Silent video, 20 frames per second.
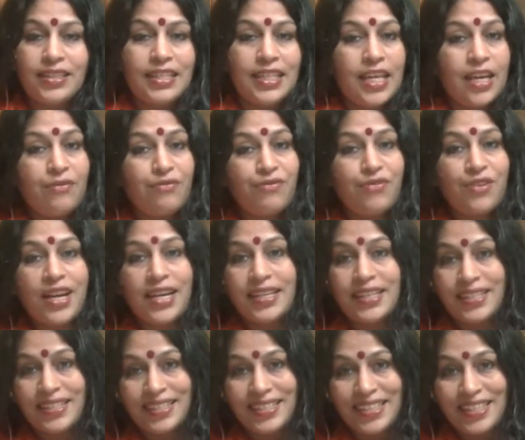left, right,
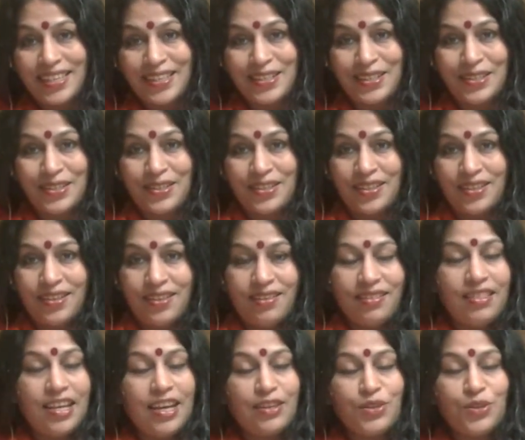and center
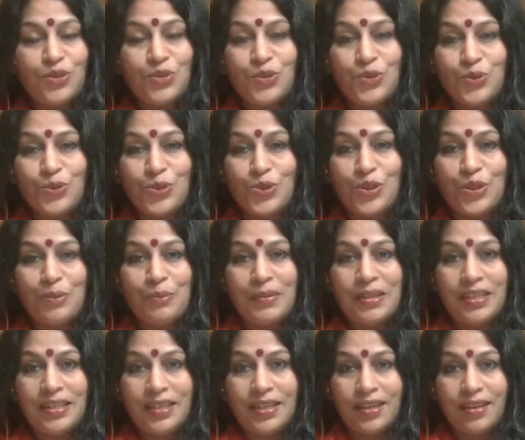thanks to social
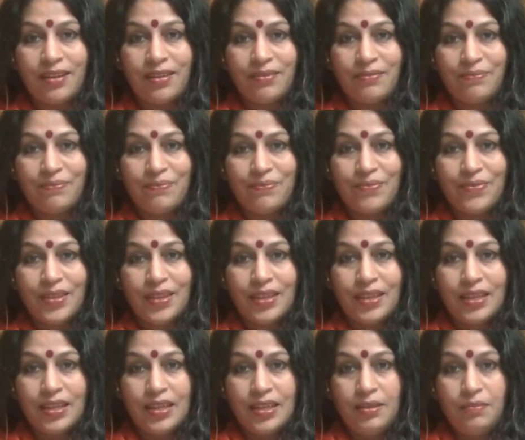media.
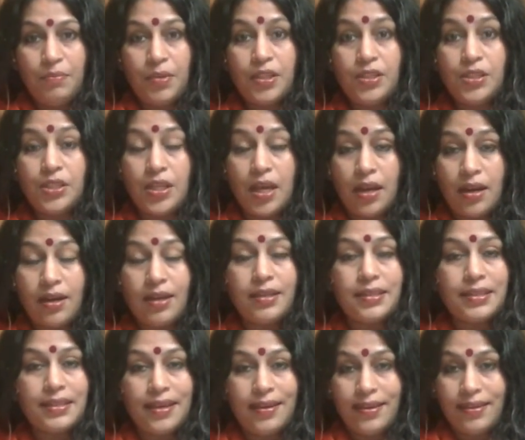But Charaka
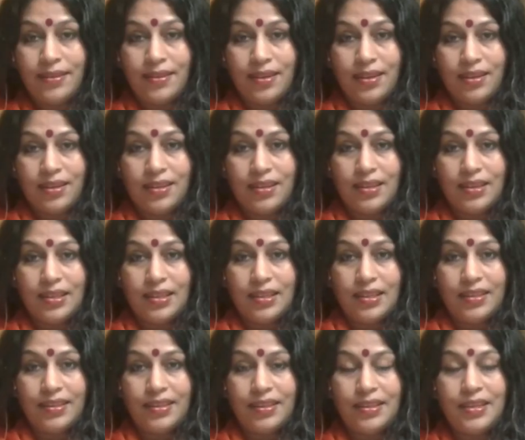Samhita,
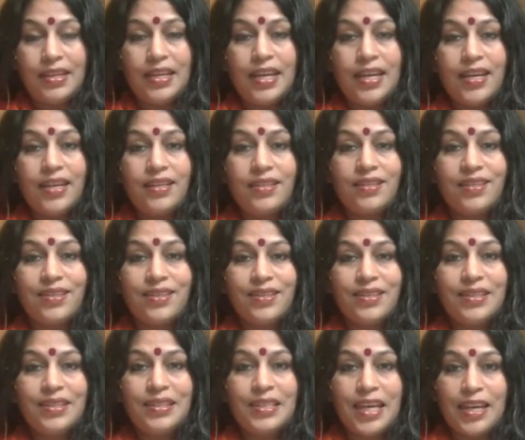the great
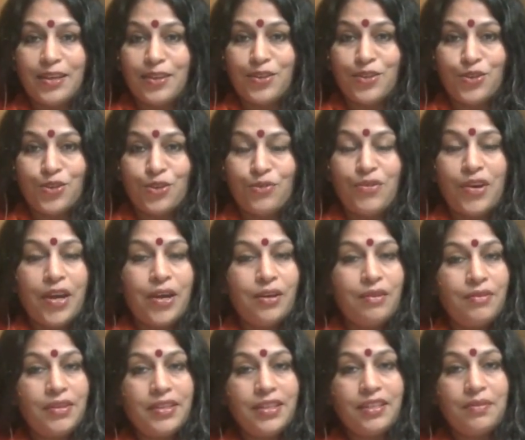text of
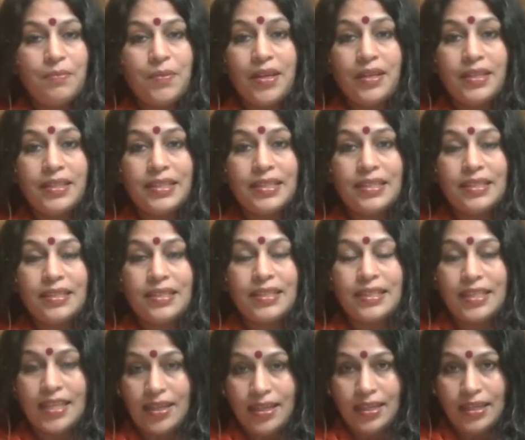Ayurvedic medicine, is
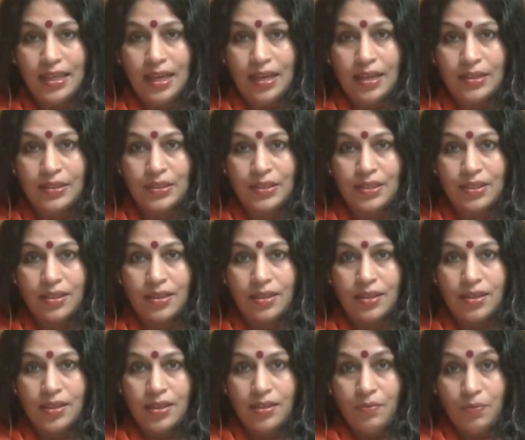telling us,
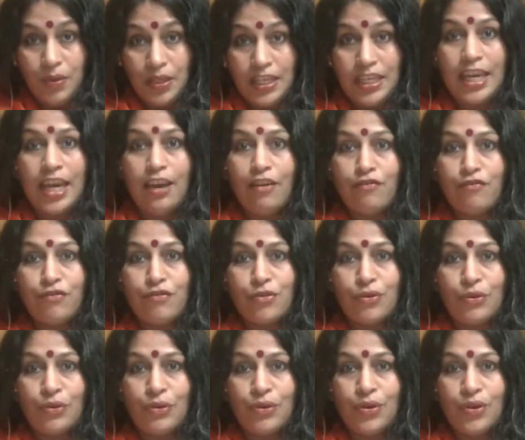be
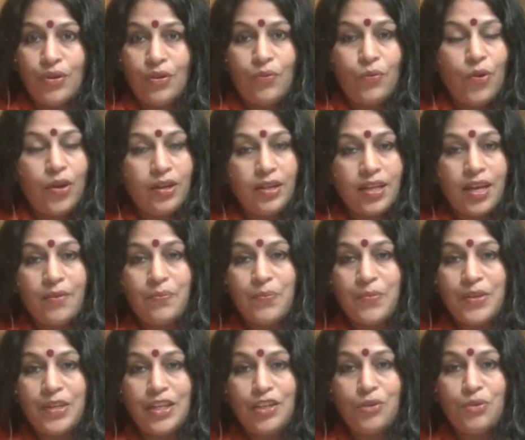careful what
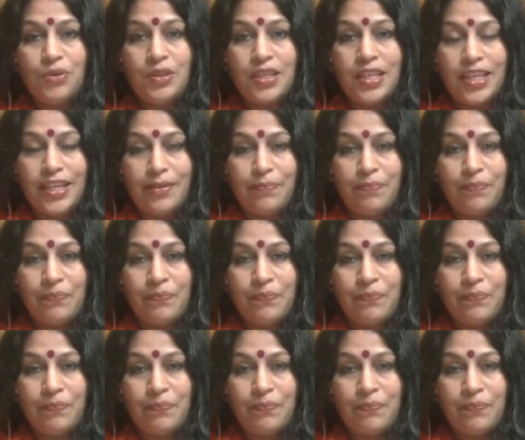company you keep,